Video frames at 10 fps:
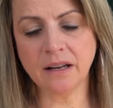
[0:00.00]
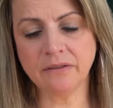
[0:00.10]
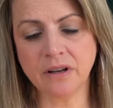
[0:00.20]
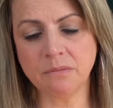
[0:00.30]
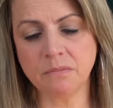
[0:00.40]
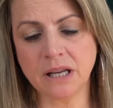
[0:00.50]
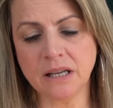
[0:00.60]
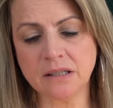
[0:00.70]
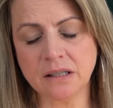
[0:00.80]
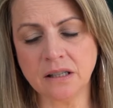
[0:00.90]
of an
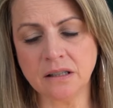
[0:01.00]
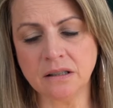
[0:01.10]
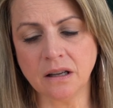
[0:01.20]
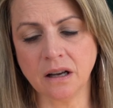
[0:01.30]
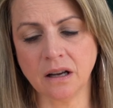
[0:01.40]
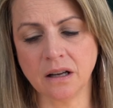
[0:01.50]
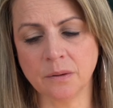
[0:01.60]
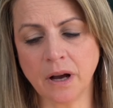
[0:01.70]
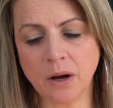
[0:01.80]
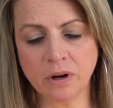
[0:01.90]
amazing.
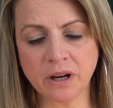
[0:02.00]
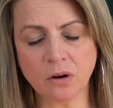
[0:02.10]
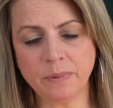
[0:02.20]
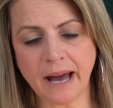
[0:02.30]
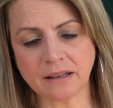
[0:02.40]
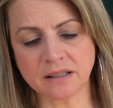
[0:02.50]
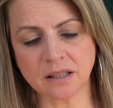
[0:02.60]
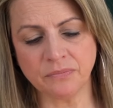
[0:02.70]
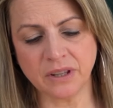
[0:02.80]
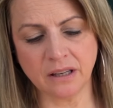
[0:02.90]
Um, I want to go back to
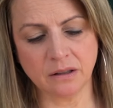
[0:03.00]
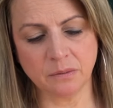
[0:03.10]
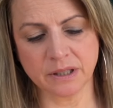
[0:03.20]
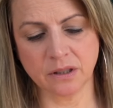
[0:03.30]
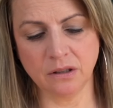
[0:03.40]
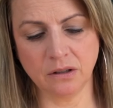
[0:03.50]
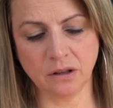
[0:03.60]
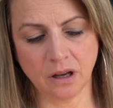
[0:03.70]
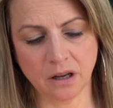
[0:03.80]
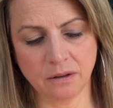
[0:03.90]
something because
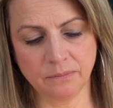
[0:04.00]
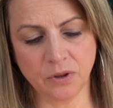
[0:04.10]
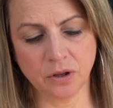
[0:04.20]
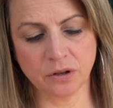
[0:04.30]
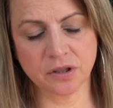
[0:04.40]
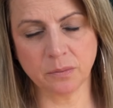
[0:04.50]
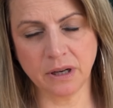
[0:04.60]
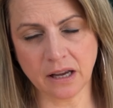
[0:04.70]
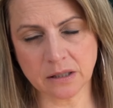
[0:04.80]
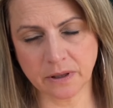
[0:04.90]
uh, there's so
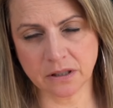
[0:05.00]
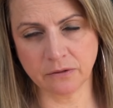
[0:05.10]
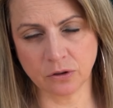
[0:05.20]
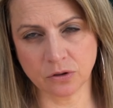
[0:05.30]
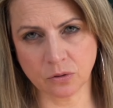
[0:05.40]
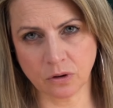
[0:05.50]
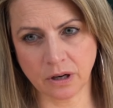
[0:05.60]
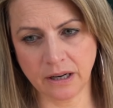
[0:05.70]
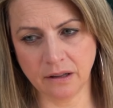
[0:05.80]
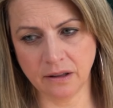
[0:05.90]
many aspects of your
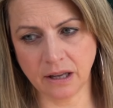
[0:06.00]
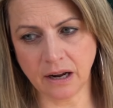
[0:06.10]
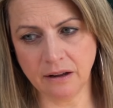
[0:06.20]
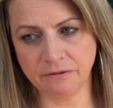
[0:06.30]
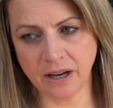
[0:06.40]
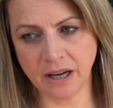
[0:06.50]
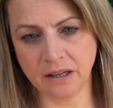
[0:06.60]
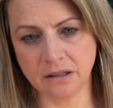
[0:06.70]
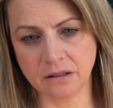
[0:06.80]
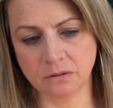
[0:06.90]
story that I
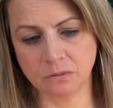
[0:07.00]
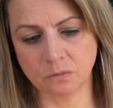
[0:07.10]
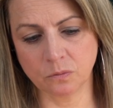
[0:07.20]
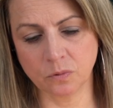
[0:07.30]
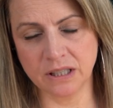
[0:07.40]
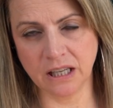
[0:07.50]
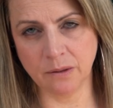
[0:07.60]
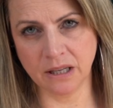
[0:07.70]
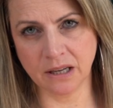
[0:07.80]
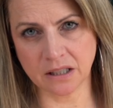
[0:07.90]
find
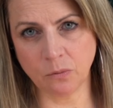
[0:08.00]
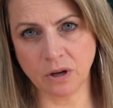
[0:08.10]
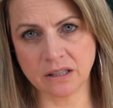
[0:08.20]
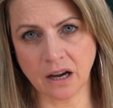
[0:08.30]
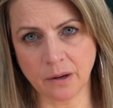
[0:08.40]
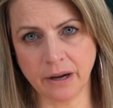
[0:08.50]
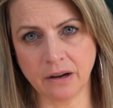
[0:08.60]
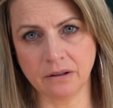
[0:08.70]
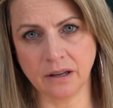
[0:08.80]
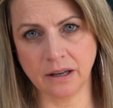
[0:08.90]
redeeming because I want to talk
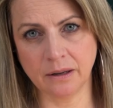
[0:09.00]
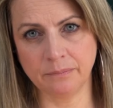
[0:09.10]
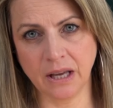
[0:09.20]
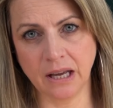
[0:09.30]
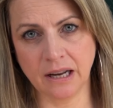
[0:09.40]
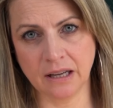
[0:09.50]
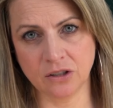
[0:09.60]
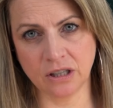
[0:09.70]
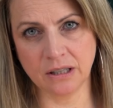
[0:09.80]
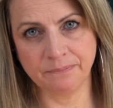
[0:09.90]
about um, Aunt
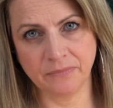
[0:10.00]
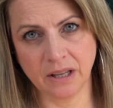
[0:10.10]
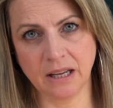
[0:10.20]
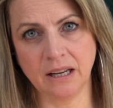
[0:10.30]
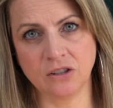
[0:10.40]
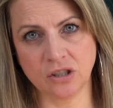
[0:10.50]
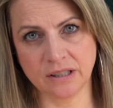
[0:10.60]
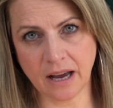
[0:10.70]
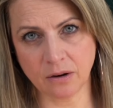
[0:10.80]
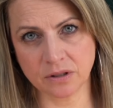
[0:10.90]
Angie, Aunt
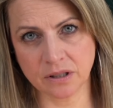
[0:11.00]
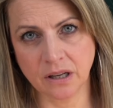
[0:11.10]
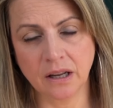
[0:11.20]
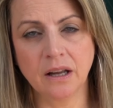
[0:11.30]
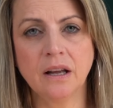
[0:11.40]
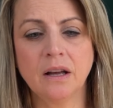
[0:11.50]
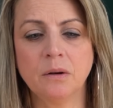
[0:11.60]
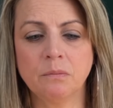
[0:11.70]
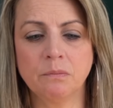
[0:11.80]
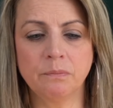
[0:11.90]
Angie's yeah. house.
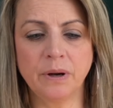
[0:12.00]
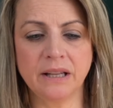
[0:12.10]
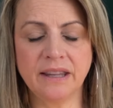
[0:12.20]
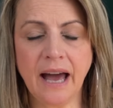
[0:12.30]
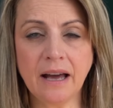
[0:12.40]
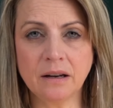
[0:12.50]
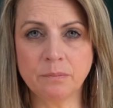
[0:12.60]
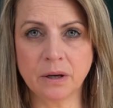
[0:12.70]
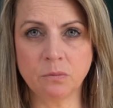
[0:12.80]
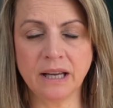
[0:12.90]
Yeah. But
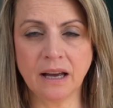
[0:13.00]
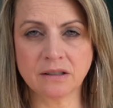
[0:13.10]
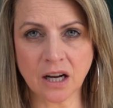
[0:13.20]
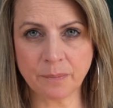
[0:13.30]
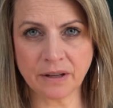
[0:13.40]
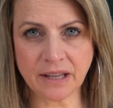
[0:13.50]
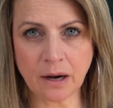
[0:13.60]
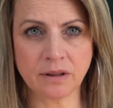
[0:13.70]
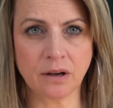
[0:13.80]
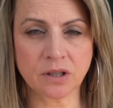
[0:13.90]
that, but we can't talk about
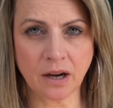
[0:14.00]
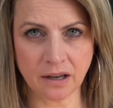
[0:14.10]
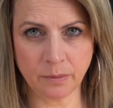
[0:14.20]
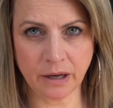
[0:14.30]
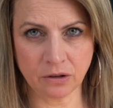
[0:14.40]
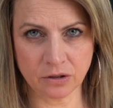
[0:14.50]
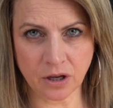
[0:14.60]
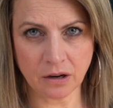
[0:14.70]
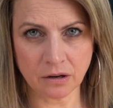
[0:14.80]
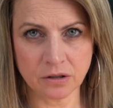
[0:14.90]
that without talking about your
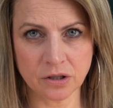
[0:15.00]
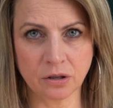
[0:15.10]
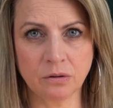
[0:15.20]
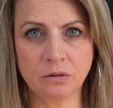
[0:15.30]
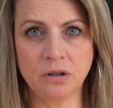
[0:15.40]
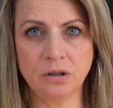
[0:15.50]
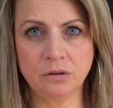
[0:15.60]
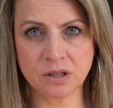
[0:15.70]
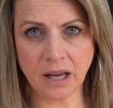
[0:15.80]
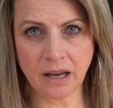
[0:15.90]
daughter. So you
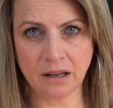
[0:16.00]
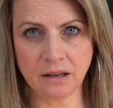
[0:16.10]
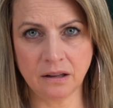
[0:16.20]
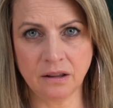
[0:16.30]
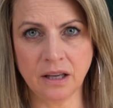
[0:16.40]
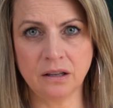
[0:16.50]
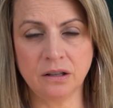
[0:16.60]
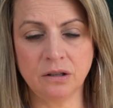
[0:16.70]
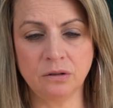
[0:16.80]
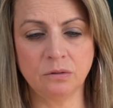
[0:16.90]
yeah. said that
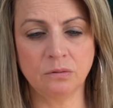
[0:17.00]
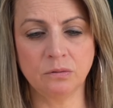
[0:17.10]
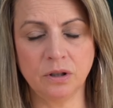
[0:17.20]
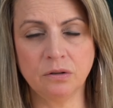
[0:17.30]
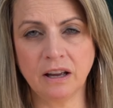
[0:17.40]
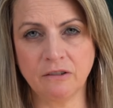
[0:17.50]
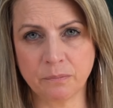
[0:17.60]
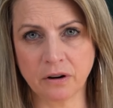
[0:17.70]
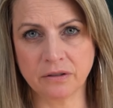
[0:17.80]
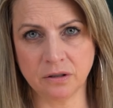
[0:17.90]
you you gave
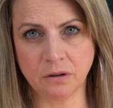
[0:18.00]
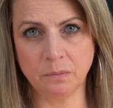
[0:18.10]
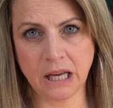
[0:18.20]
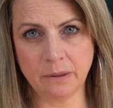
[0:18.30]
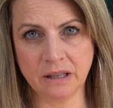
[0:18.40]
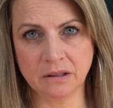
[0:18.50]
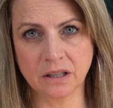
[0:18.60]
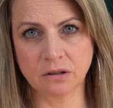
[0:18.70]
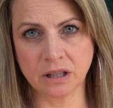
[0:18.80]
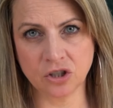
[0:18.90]
birth to a baby,
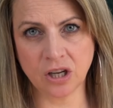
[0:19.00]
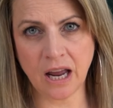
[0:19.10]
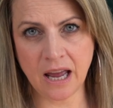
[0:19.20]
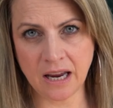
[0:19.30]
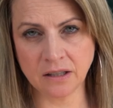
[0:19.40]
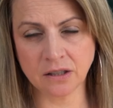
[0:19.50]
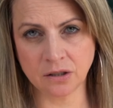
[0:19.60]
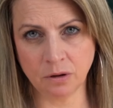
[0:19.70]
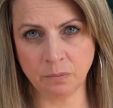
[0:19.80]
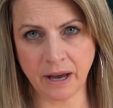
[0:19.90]
literally chained
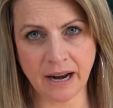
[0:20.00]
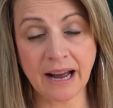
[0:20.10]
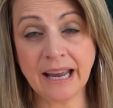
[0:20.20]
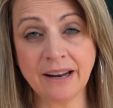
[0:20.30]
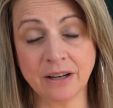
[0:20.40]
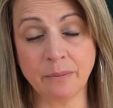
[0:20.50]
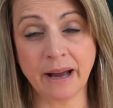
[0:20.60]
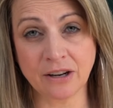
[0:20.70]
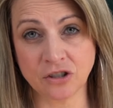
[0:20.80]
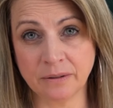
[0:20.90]
to a bed. I can't even
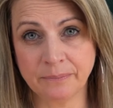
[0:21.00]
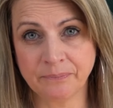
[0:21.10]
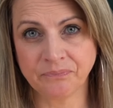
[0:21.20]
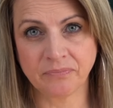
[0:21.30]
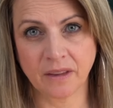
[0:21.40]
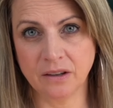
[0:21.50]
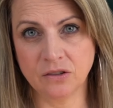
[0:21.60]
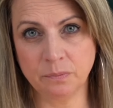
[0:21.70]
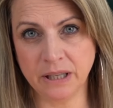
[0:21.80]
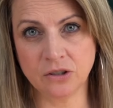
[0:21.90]
imagine. Yeah.
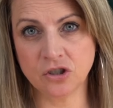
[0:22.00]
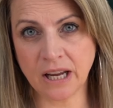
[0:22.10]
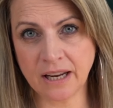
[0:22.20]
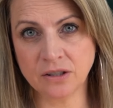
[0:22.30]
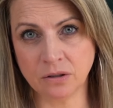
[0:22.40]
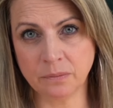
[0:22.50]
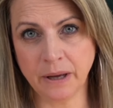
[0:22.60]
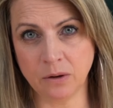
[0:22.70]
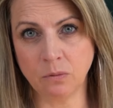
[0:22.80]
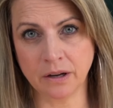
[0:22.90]
Being chained to a
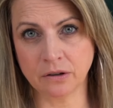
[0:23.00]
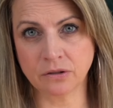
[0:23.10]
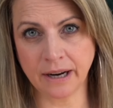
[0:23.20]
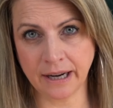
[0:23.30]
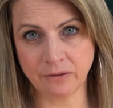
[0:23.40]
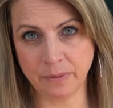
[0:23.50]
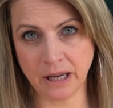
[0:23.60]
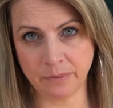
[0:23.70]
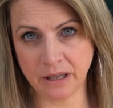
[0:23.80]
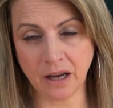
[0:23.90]
bed while you're trying to have a
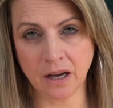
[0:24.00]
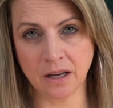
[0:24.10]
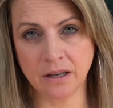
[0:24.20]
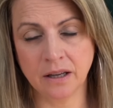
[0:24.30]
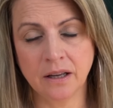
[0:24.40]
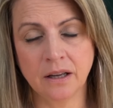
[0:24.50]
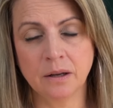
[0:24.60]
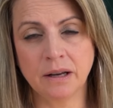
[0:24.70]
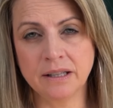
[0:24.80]
baby. Un, it